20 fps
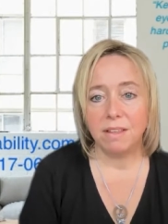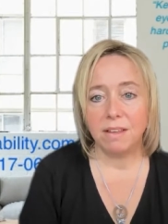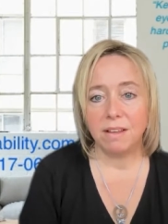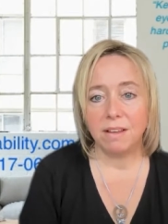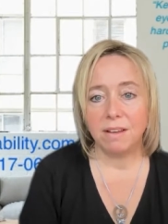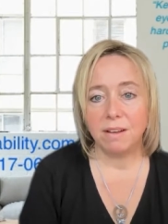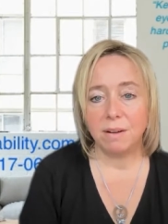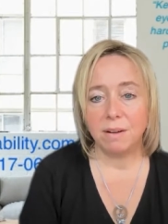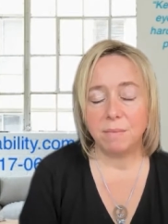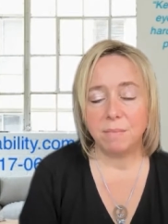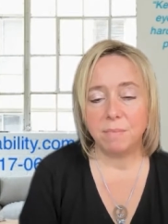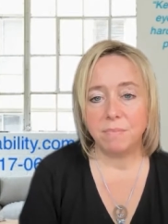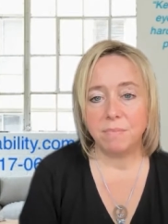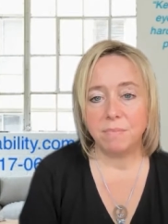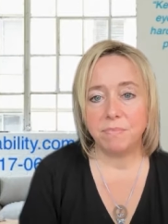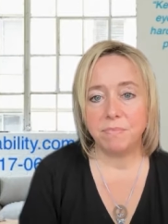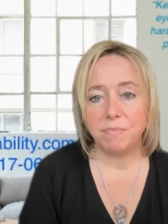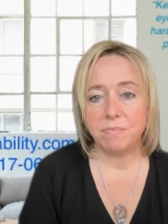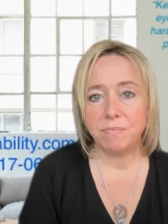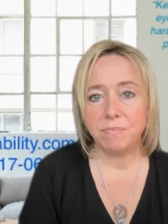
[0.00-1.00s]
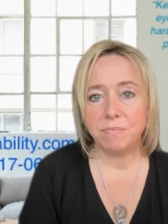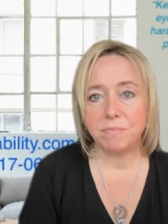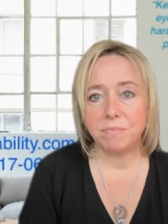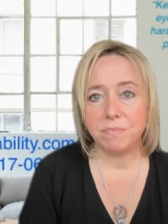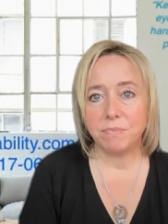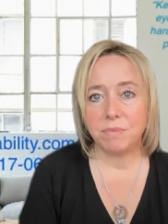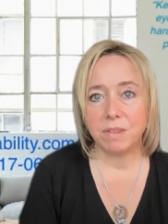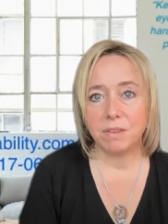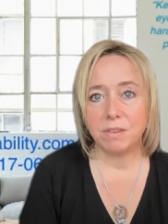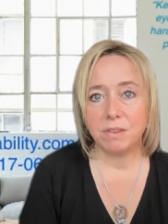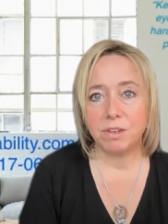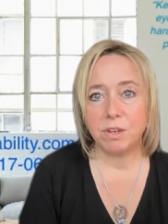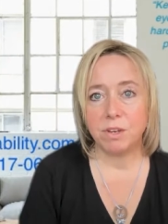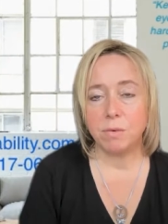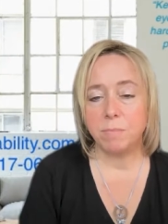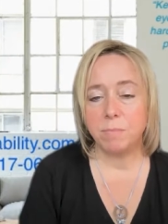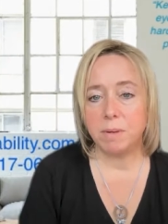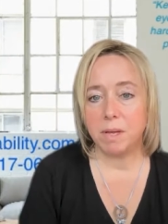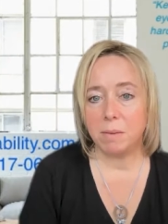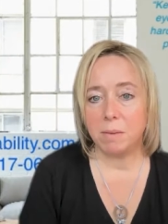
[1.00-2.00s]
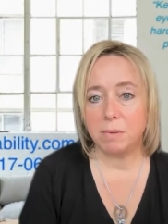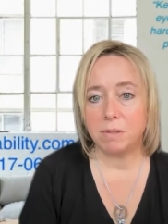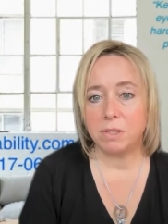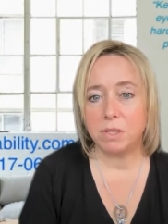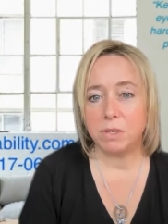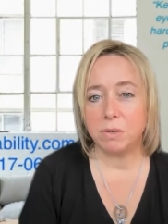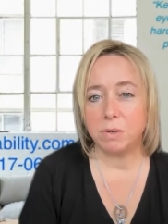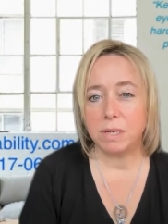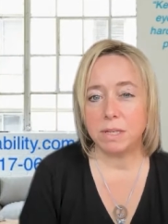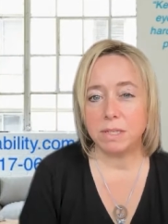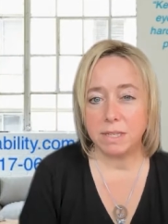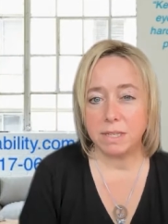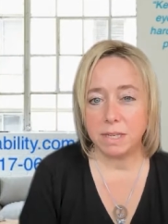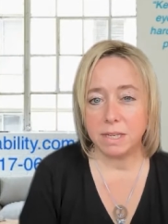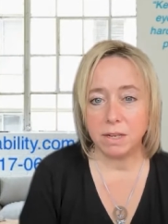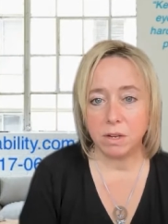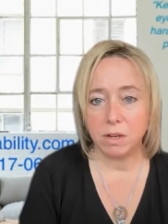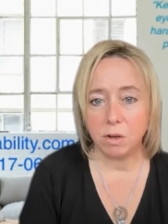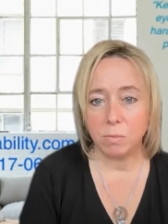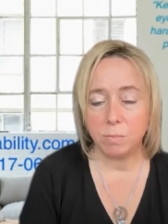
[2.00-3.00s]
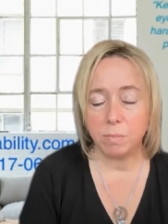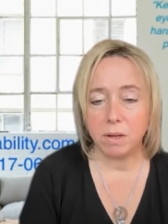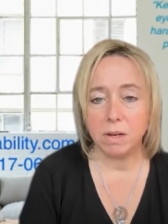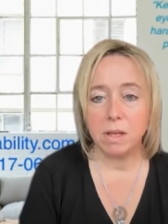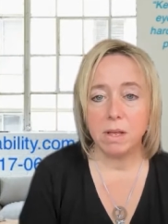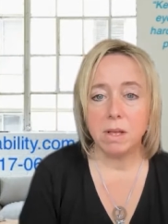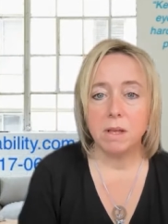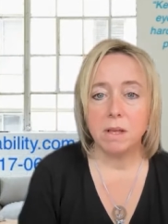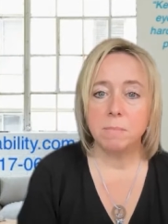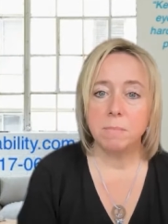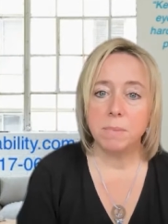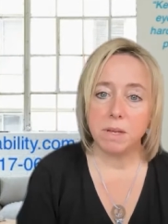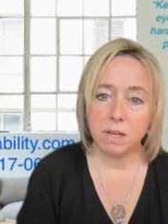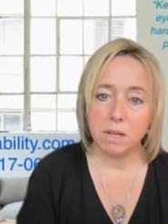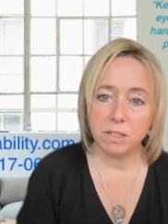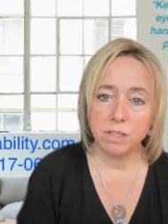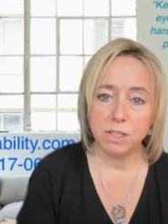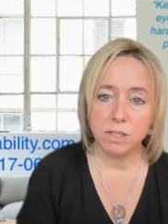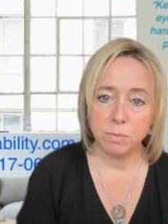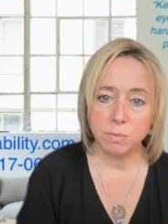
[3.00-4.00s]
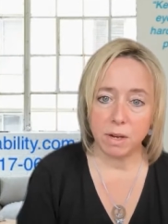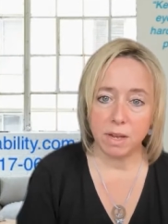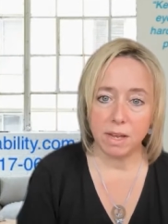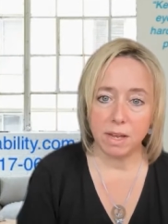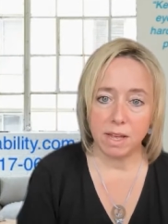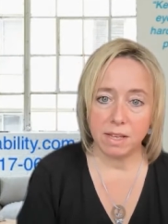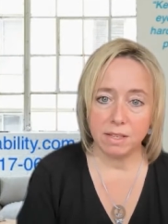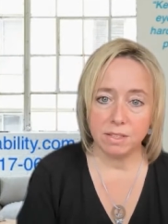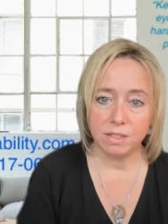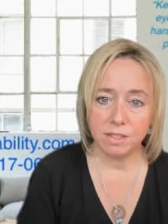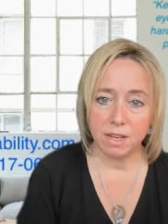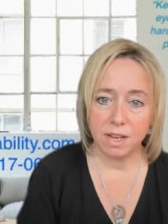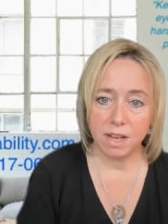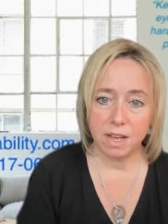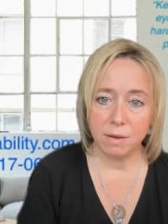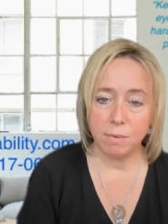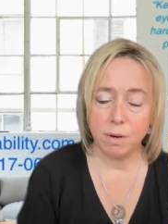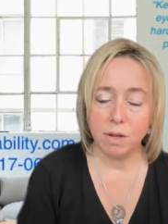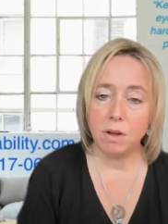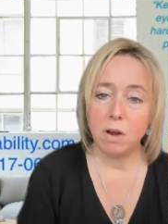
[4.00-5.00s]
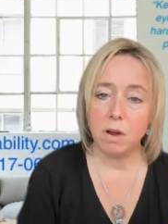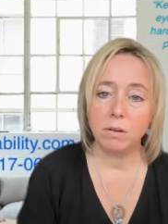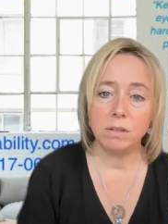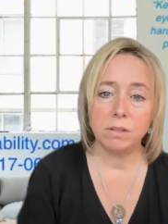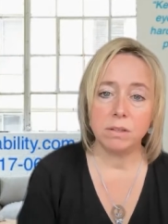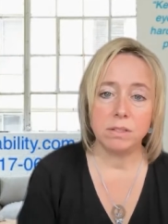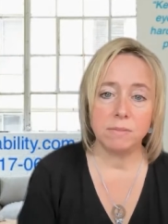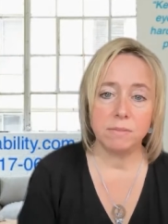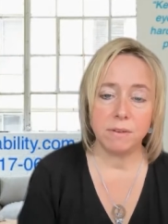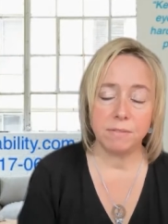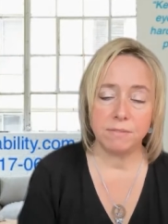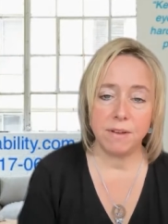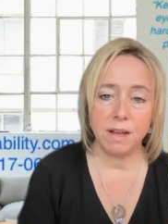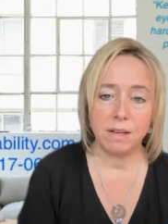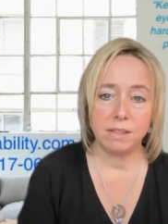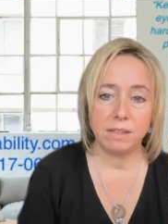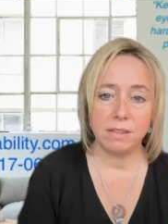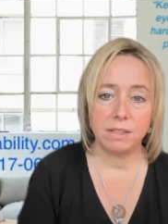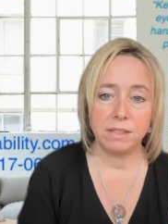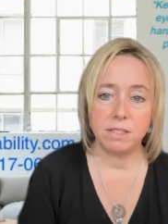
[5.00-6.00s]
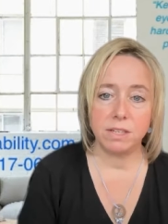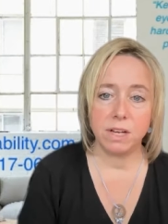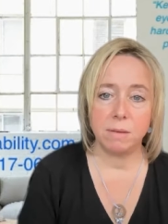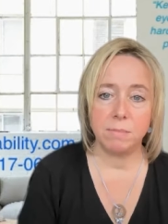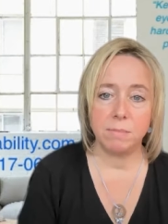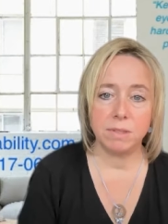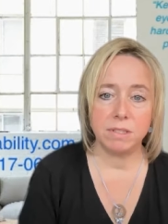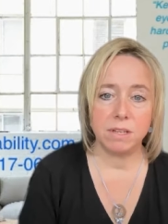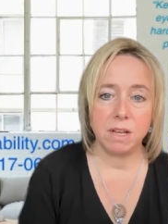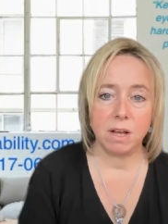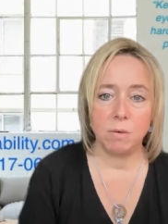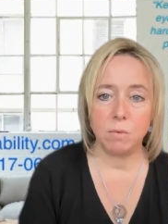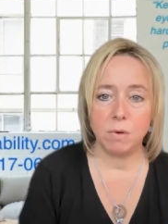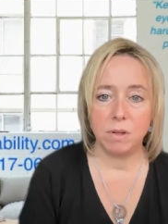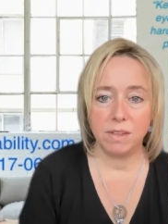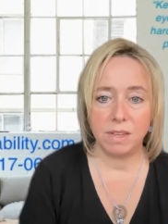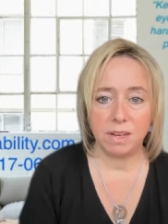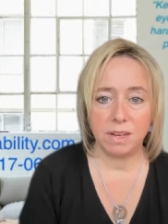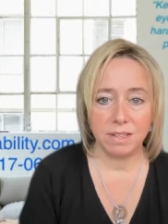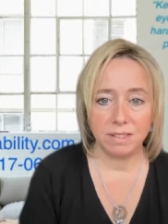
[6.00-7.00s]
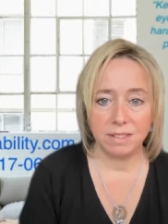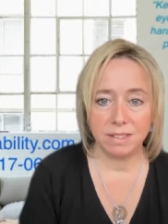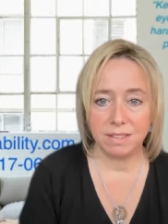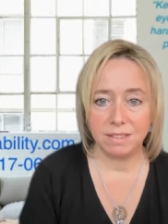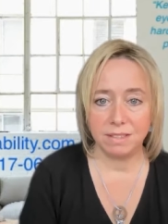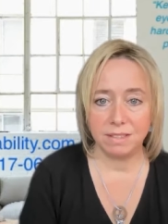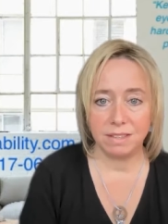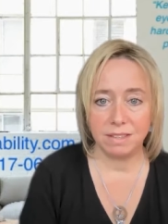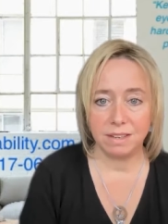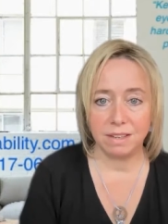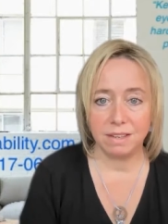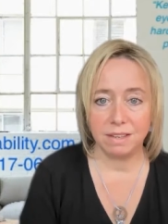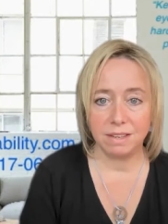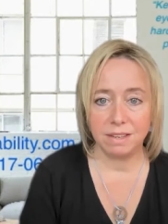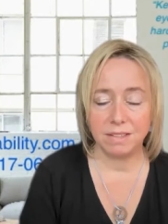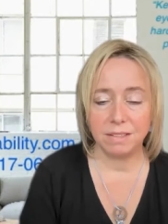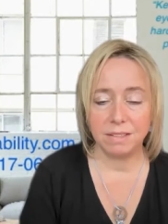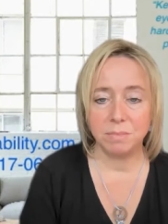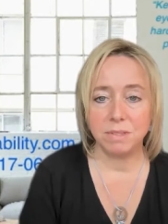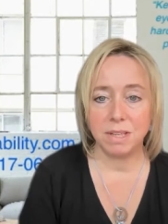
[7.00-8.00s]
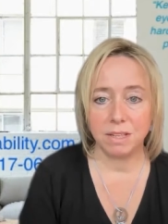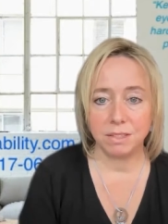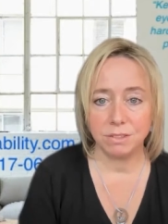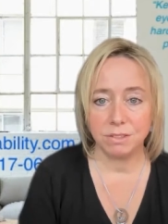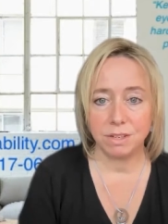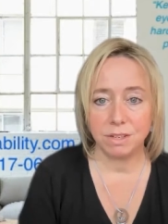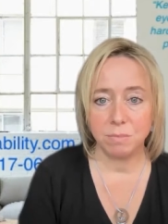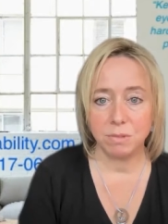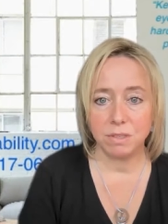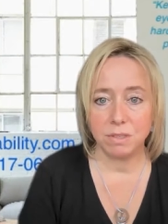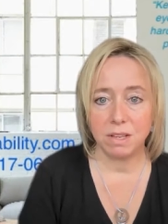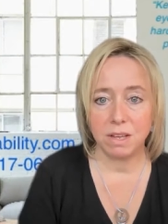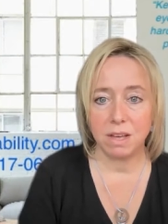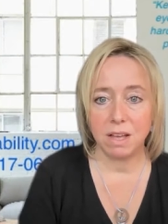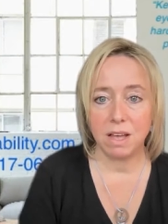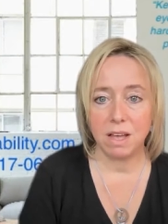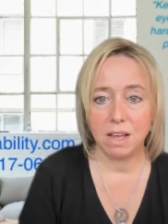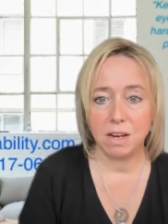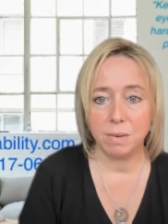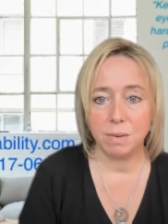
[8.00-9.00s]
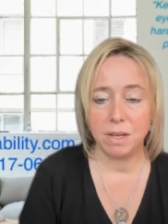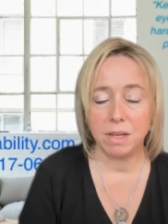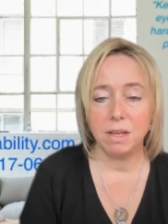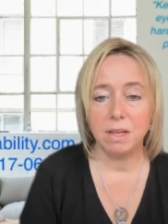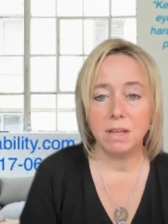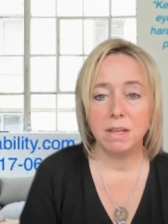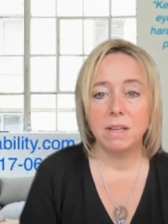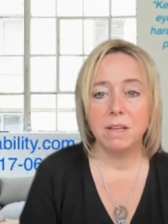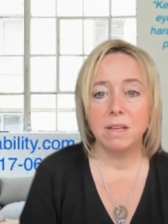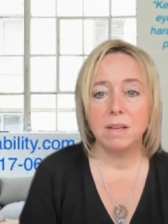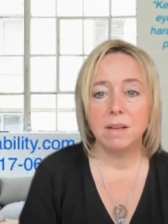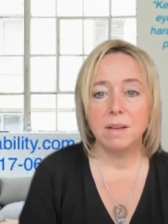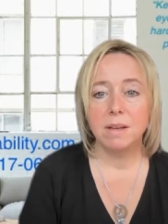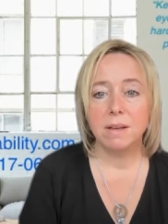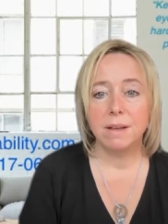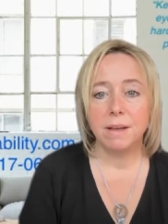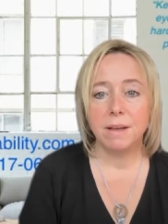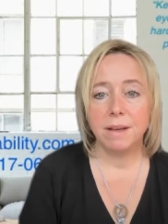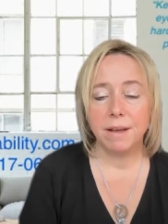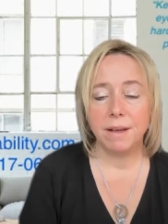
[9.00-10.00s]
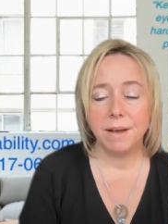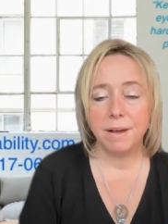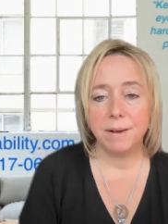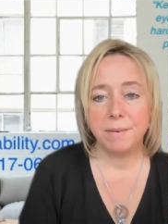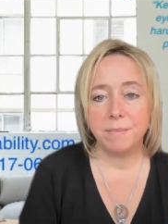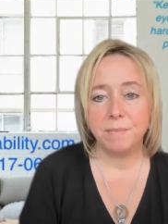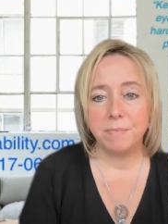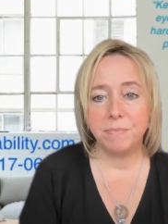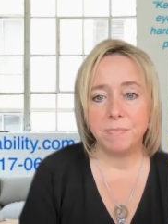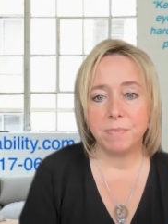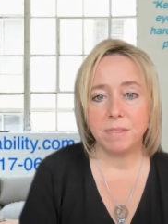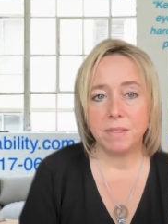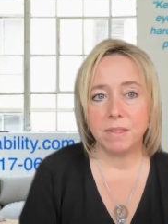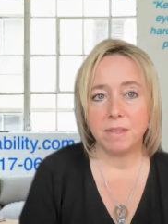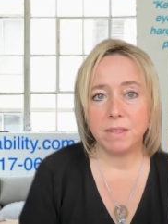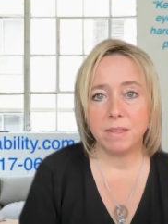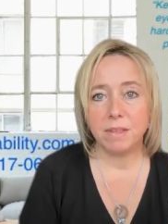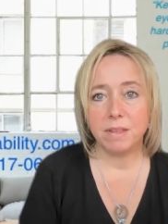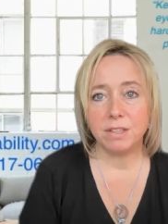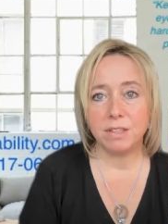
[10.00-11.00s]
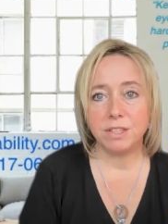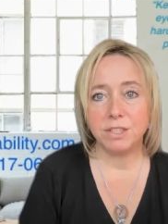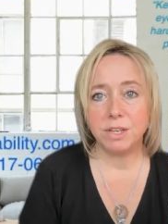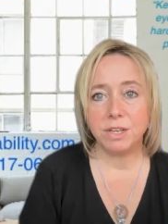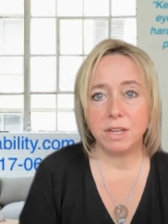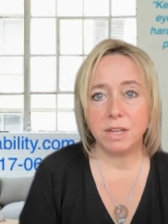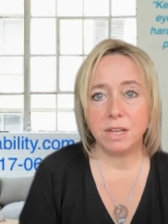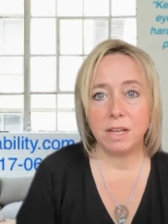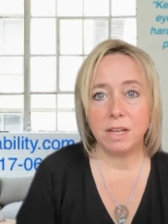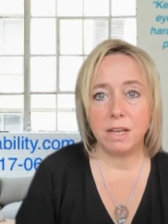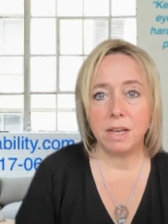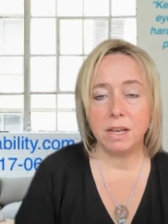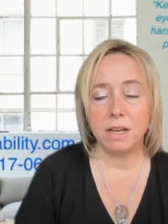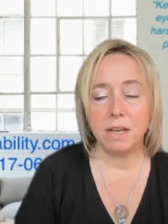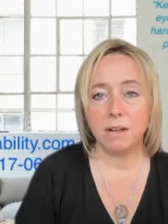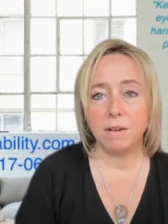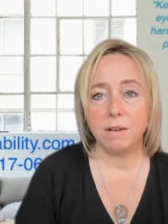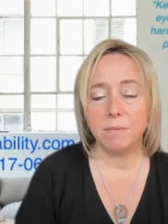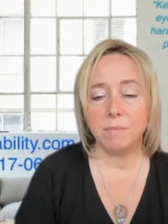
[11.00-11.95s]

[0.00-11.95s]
Um, she would be able to continue, but because she's working SGA, regardless of the fact that the job is not one that exists in substantial numbers in the economy, um, she